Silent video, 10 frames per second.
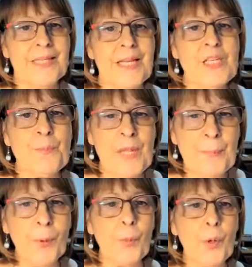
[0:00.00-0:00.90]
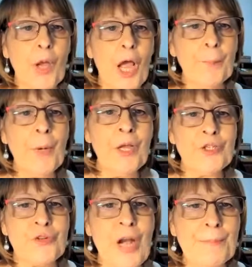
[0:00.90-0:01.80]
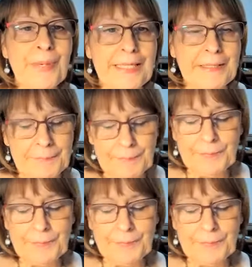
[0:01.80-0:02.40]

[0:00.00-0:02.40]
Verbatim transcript: his people will come trembling.